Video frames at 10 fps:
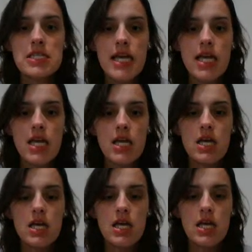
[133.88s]
to take,
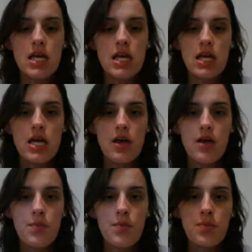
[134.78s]

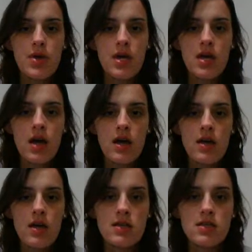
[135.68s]

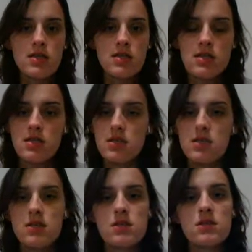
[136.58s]
because
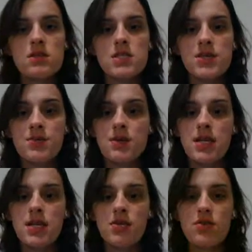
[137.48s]

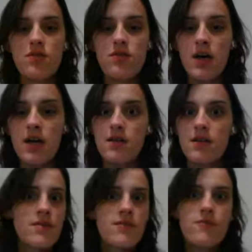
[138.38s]
typically you can
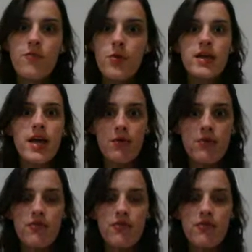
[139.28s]
find a 40-hour